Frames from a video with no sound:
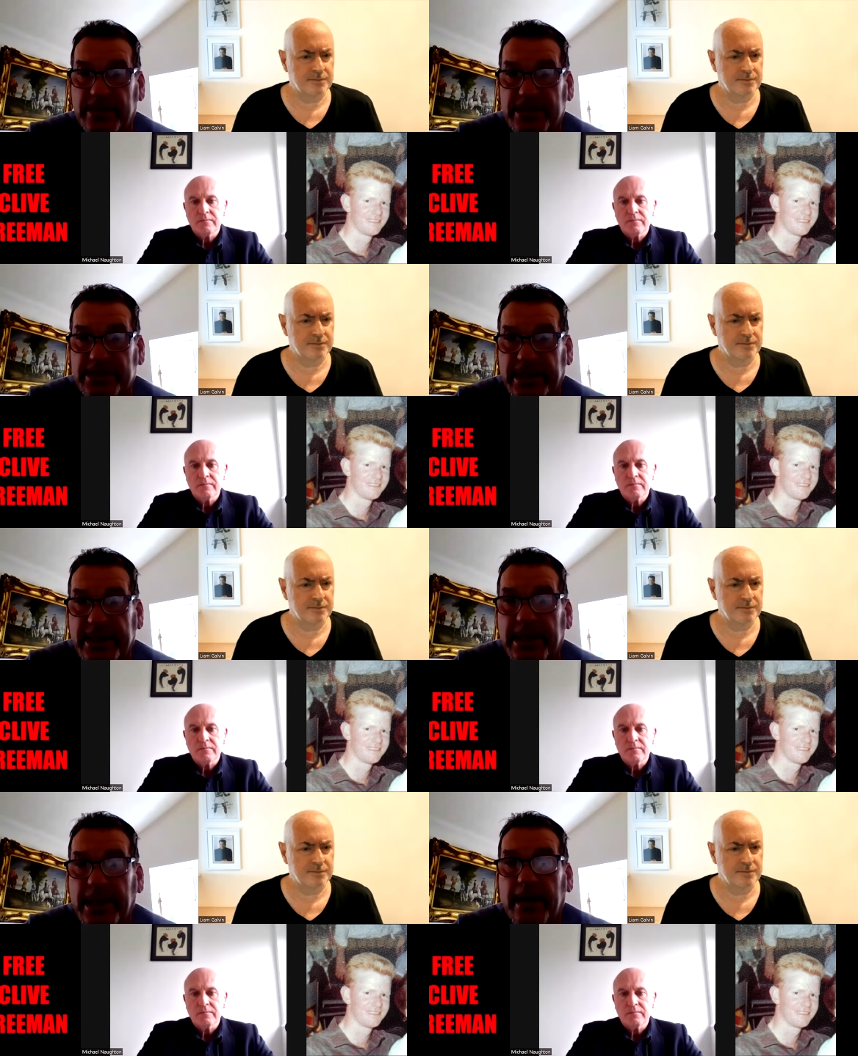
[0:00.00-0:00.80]
Speaker 1: to
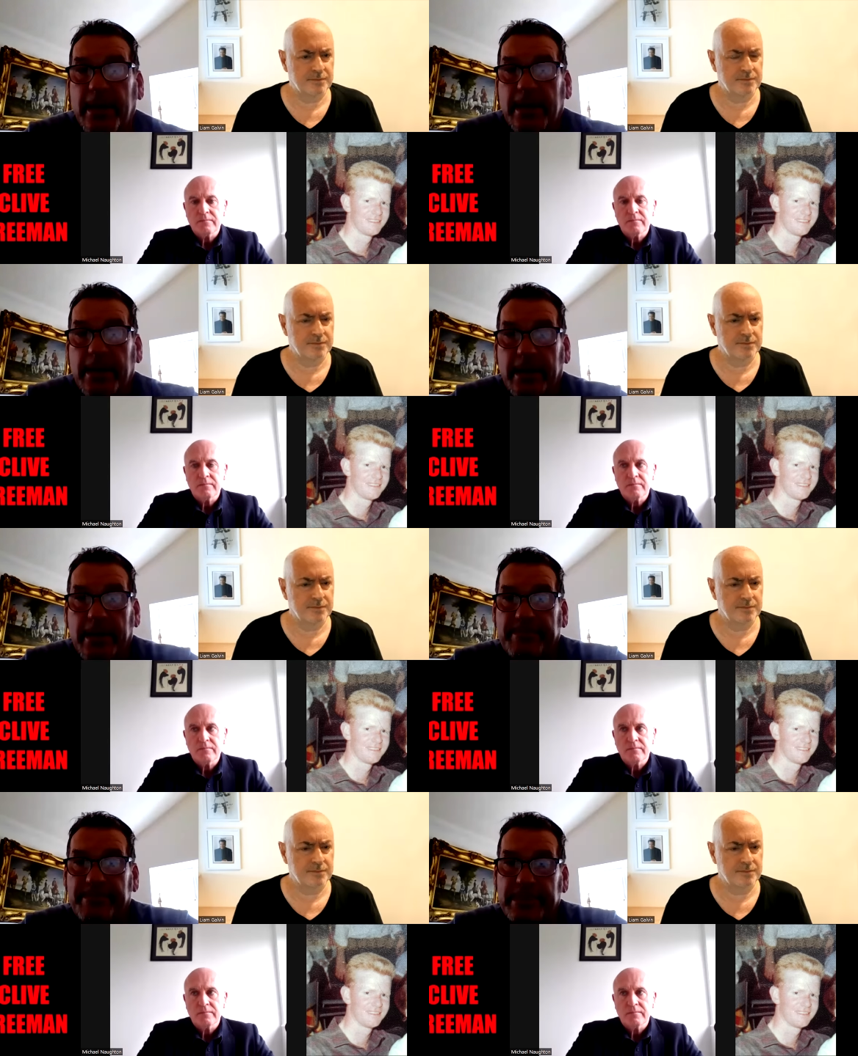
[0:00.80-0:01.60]
see.
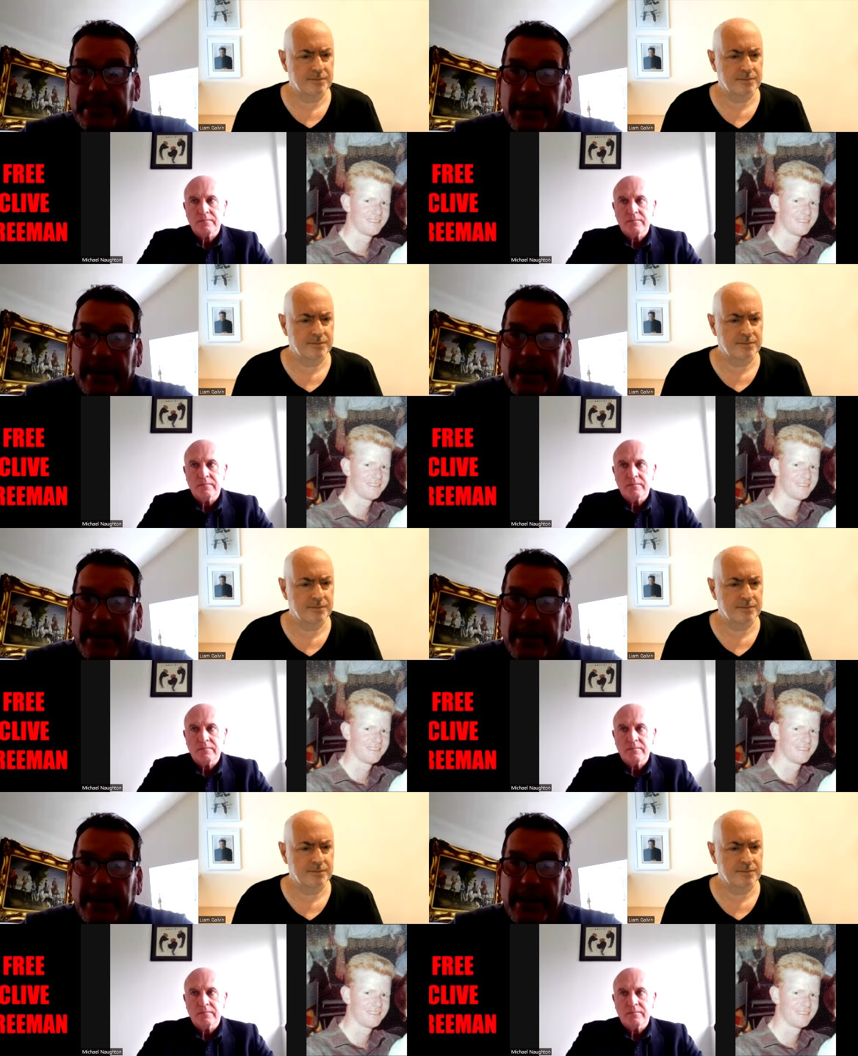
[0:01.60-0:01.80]
But